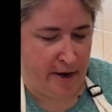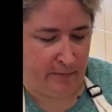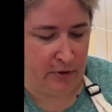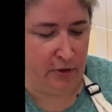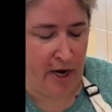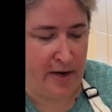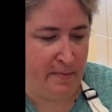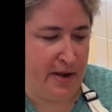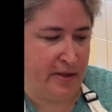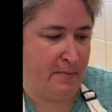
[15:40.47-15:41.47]
So trying to
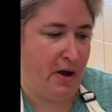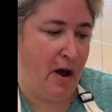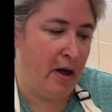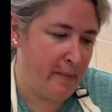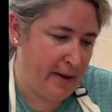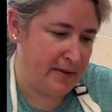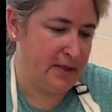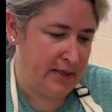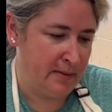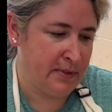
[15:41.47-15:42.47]
make them all about the
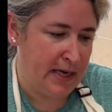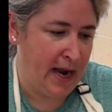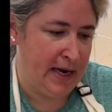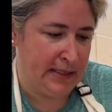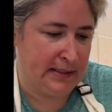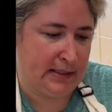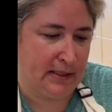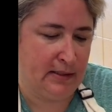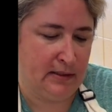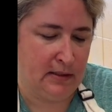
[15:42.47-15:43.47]
same size.
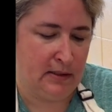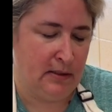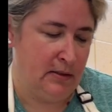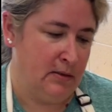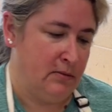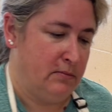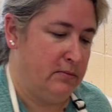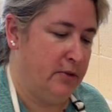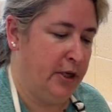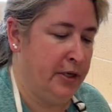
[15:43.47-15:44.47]

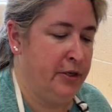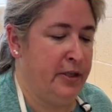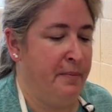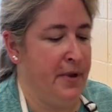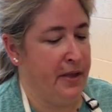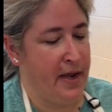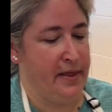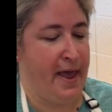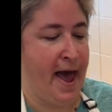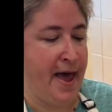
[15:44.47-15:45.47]
So you could do something like
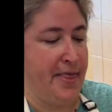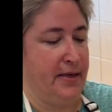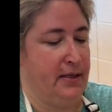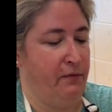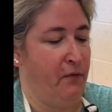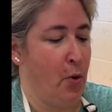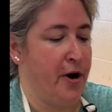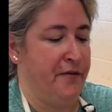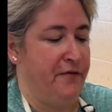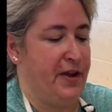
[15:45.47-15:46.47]
that. This
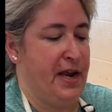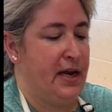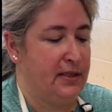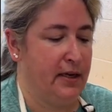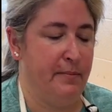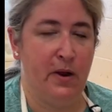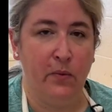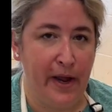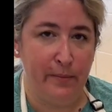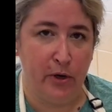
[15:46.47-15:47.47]
4 feet is gonna be
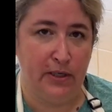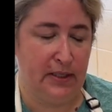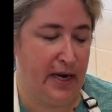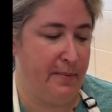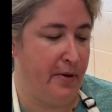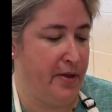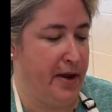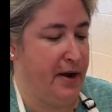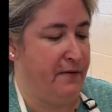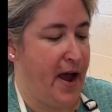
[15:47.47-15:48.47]
way more stable than
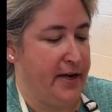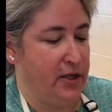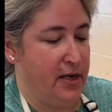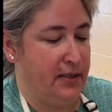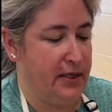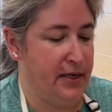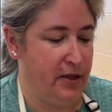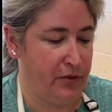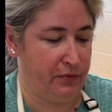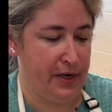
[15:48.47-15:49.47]
if I just
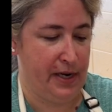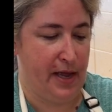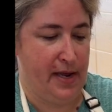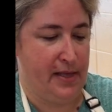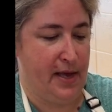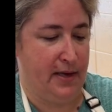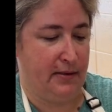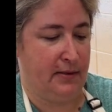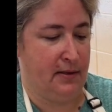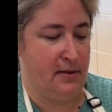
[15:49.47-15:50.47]
did 3 like this.